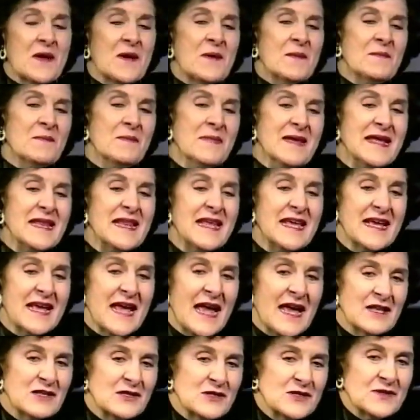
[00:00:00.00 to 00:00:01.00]
meaning
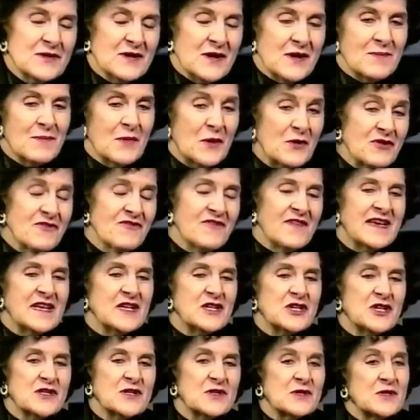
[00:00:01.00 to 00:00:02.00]
and uh,
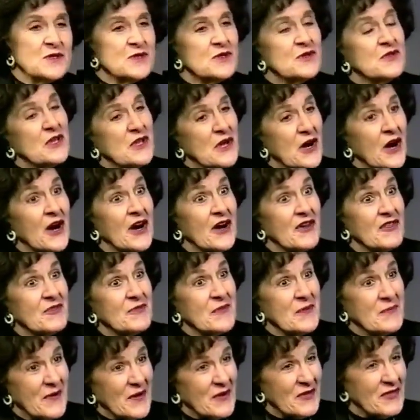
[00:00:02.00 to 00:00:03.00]
motivation to the arts,
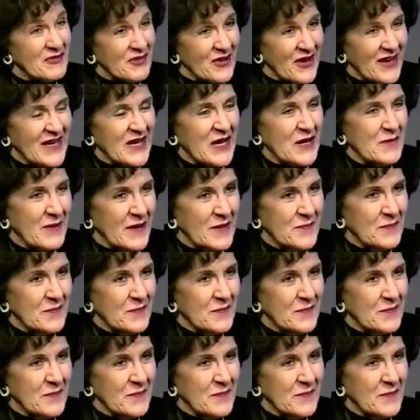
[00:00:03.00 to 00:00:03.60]
we're both talking about